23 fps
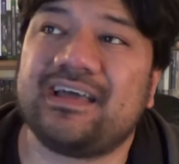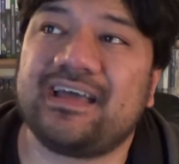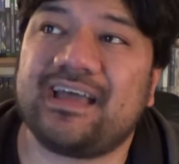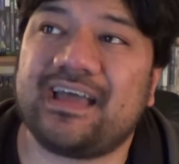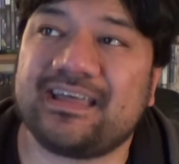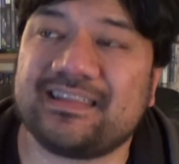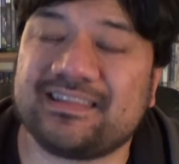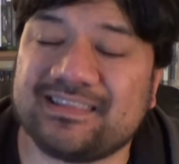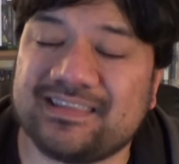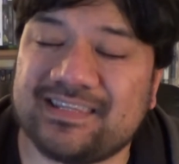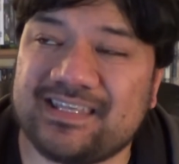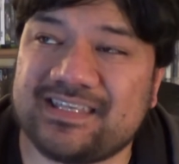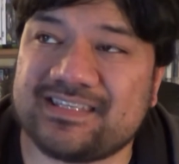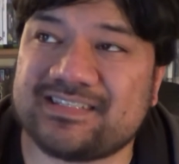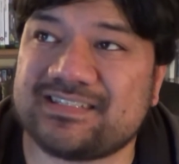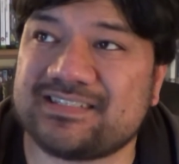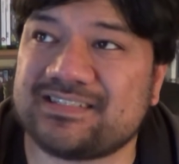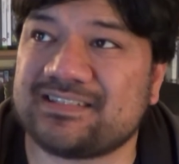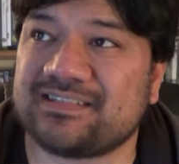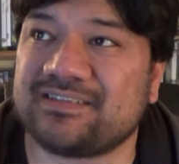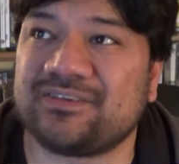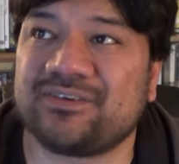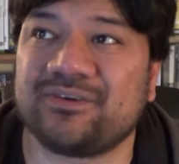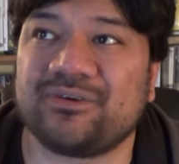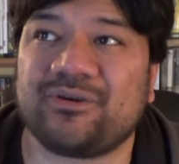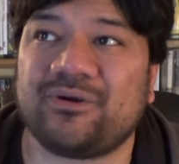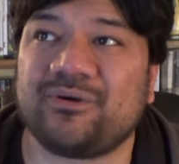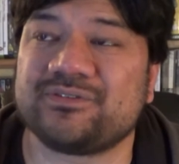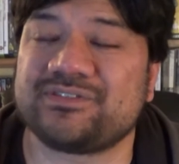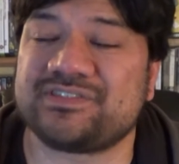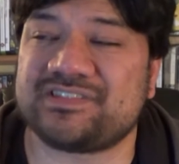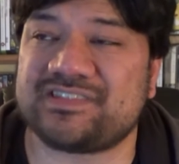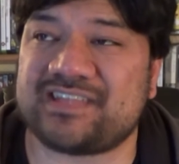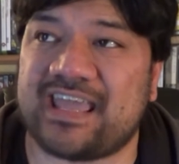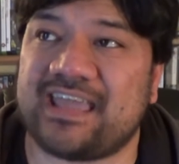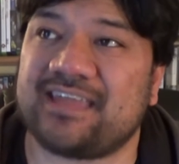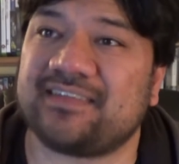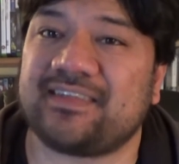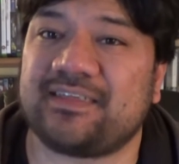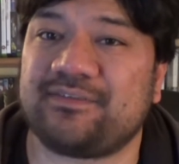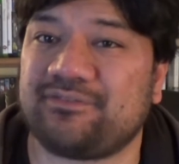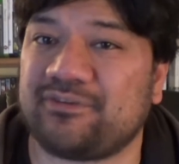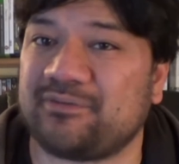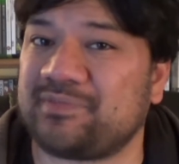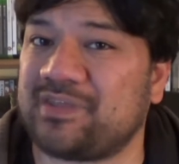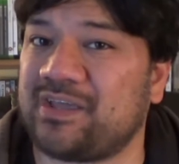at least good old
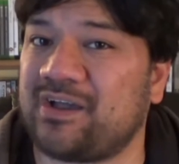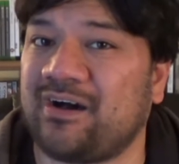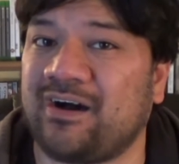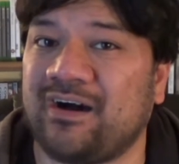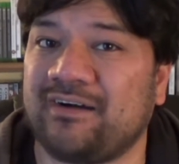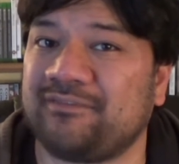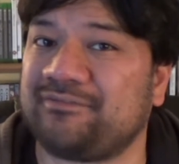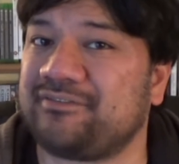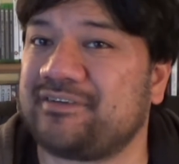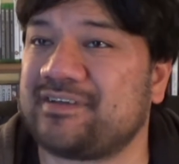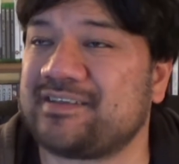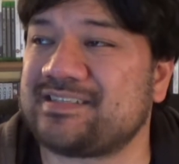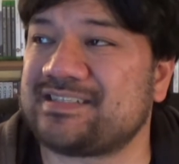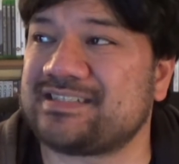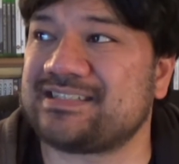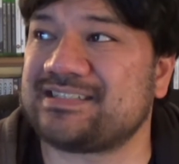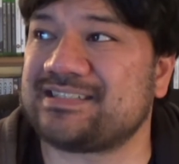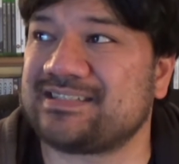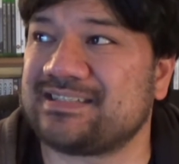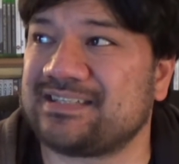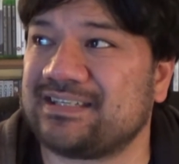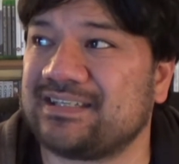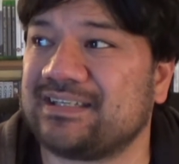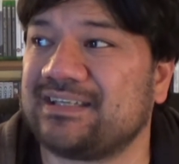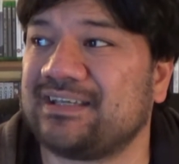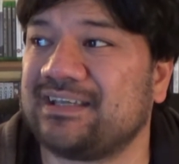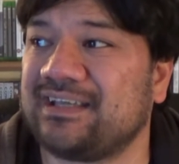Stanley from The Office